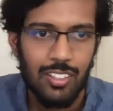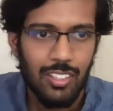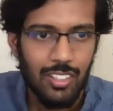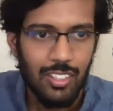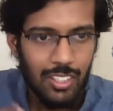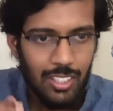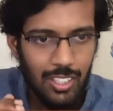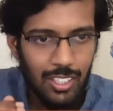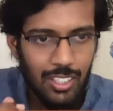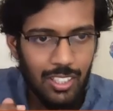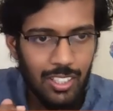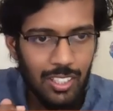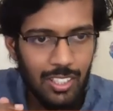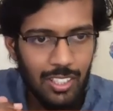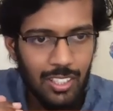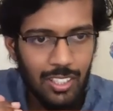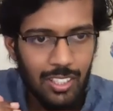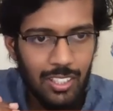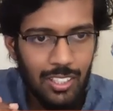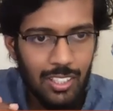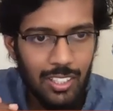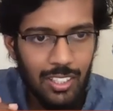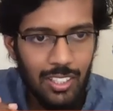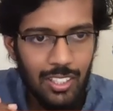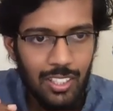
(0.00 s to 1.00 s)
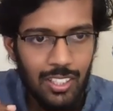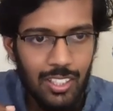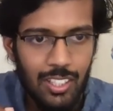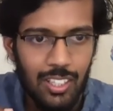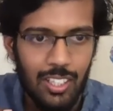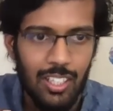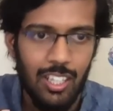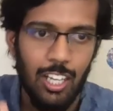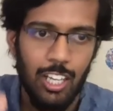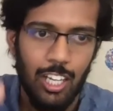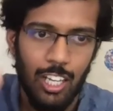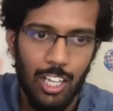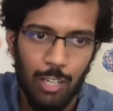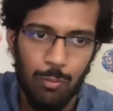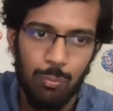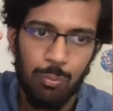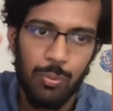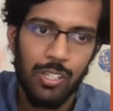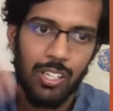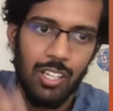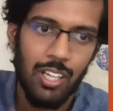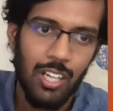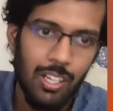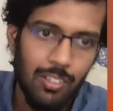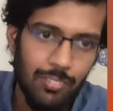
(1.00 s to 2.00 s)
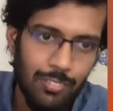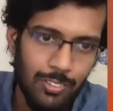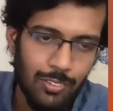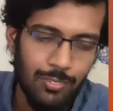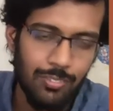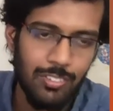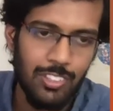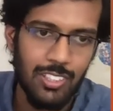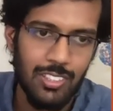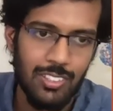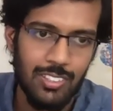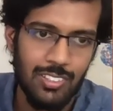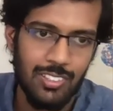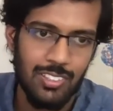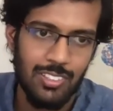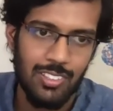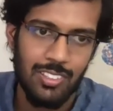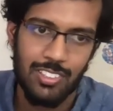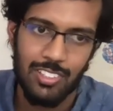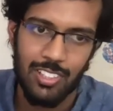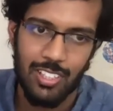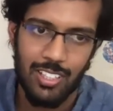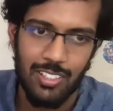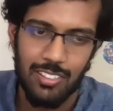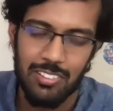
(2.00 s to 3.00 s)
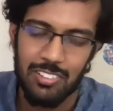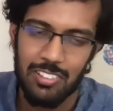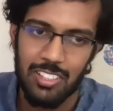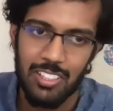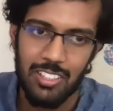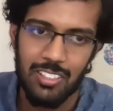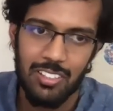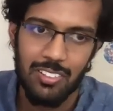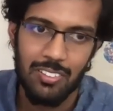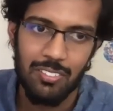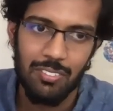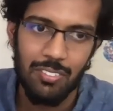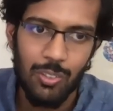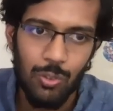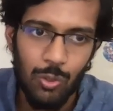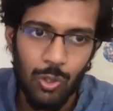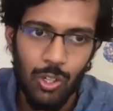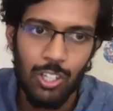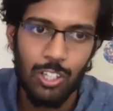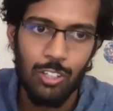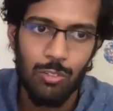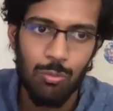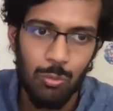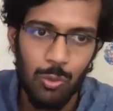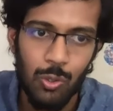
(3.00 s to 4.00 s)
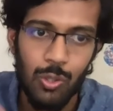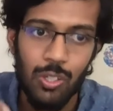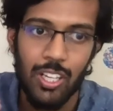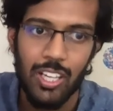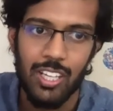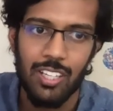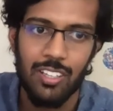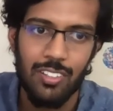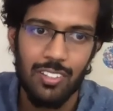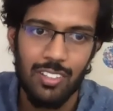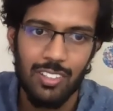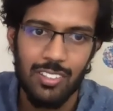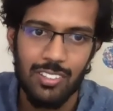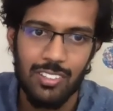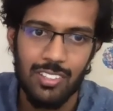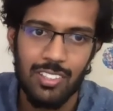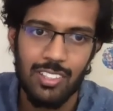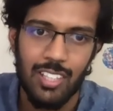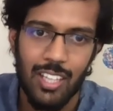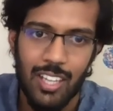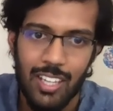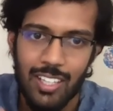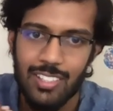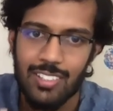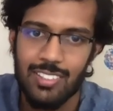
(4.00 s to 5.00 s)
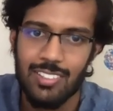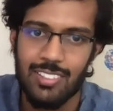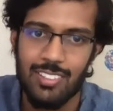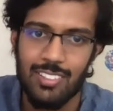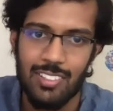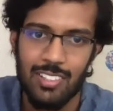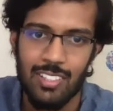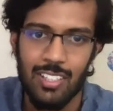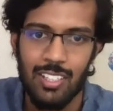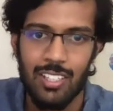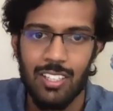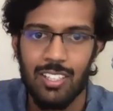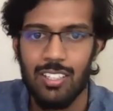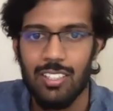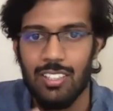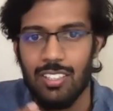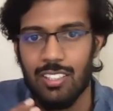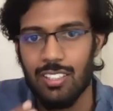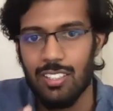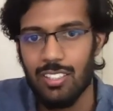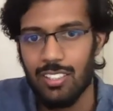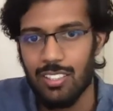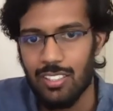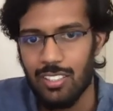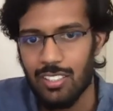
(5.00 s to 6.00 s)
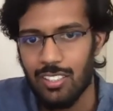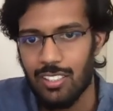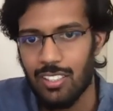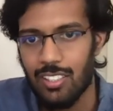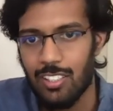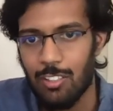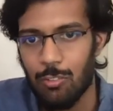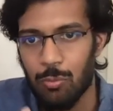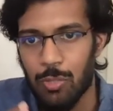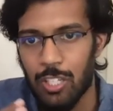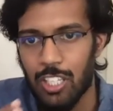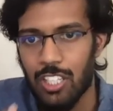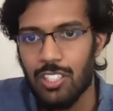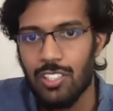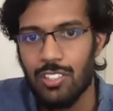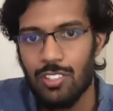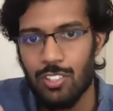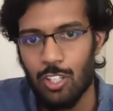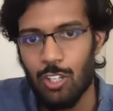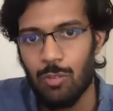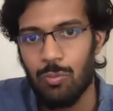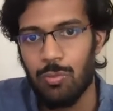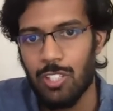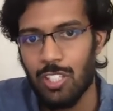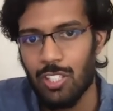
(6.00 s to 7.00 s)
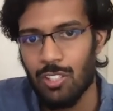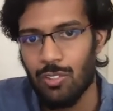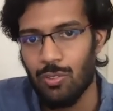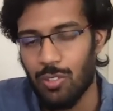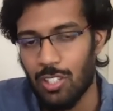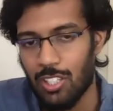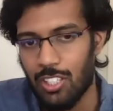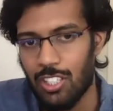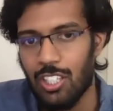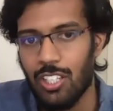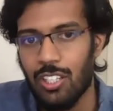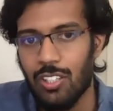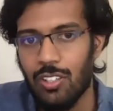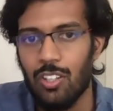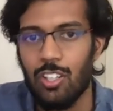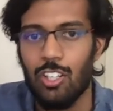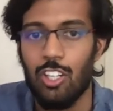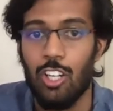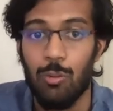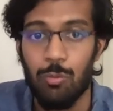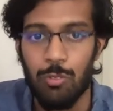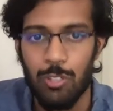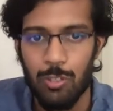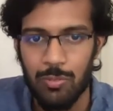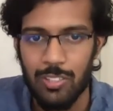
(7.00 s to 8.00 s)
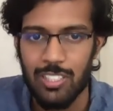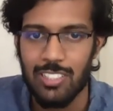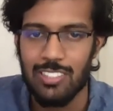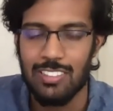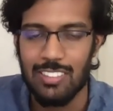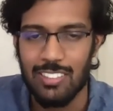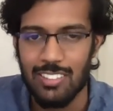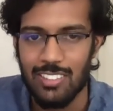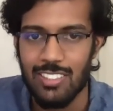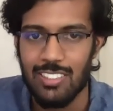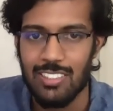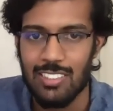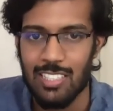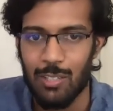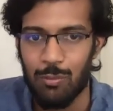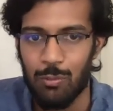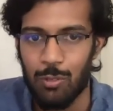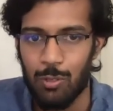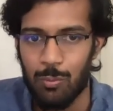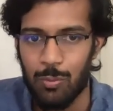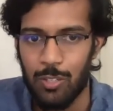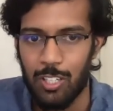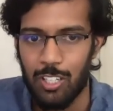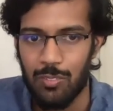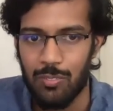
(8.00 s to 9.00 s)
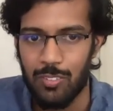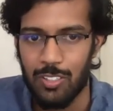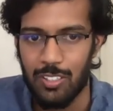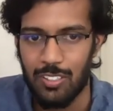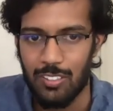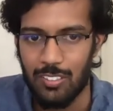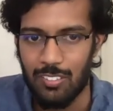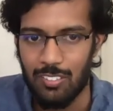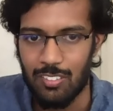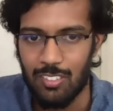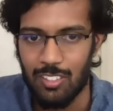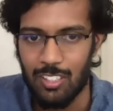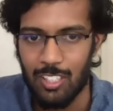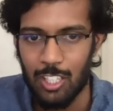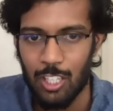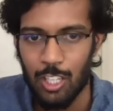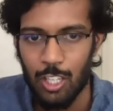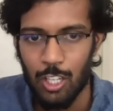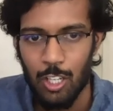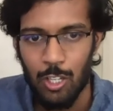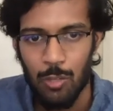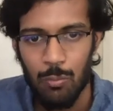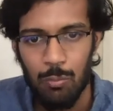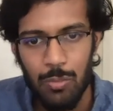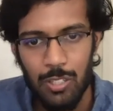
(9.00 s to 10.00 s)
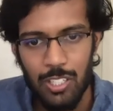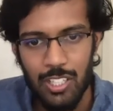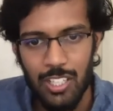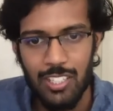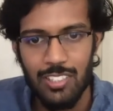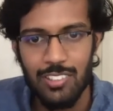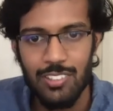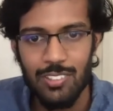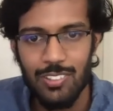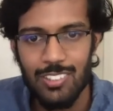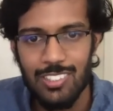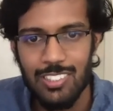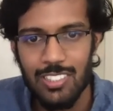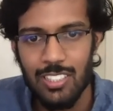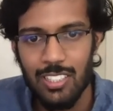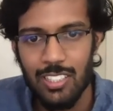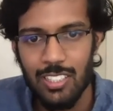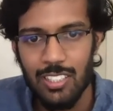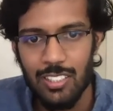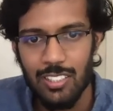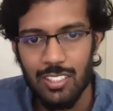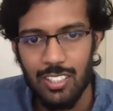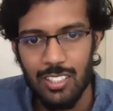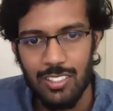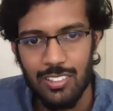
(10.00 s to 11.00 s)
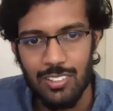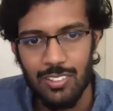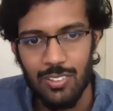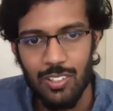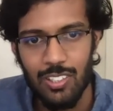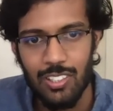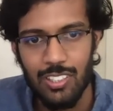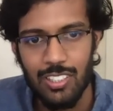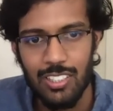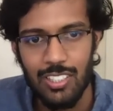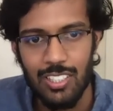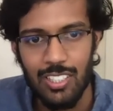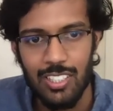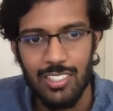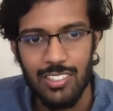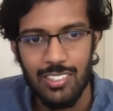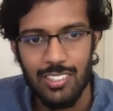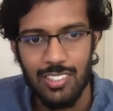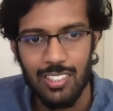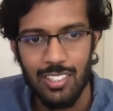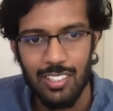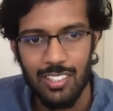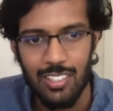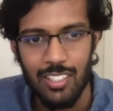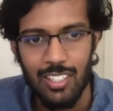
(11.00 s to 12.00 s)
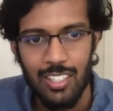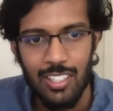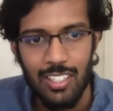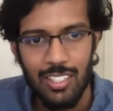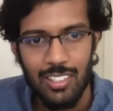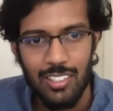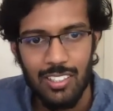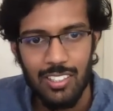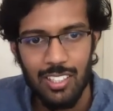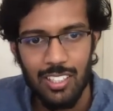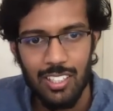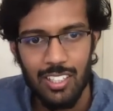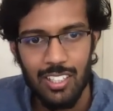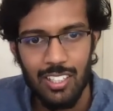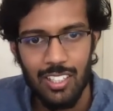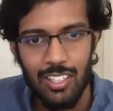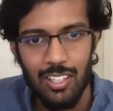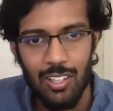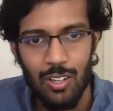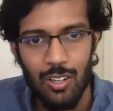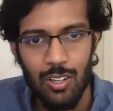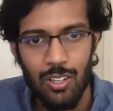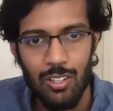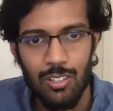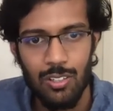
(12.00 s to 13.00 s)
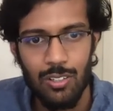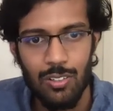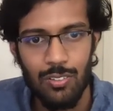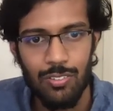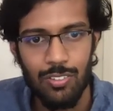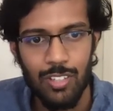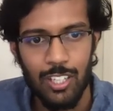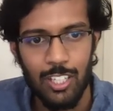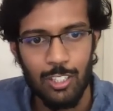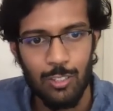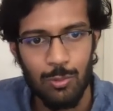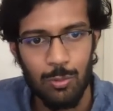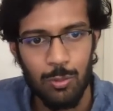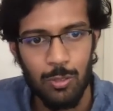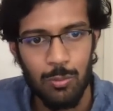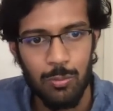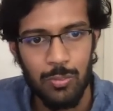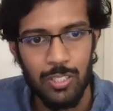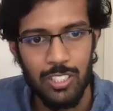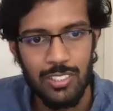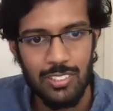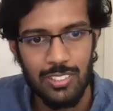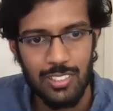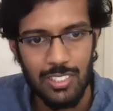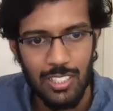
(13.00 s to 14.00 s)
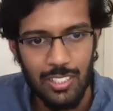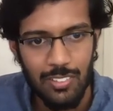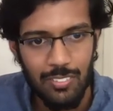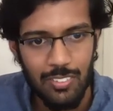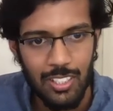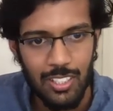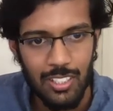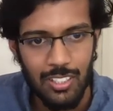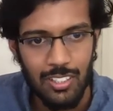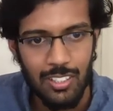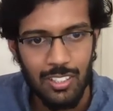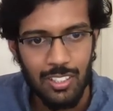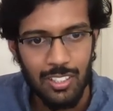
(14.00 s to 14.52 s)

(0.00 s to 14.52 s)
in upper half of this chart, right? We want more accuracy as the Bayes-opt is working on optimizing these hyperparameters. But as you see, that's not the case here. There are a lot of experiments, even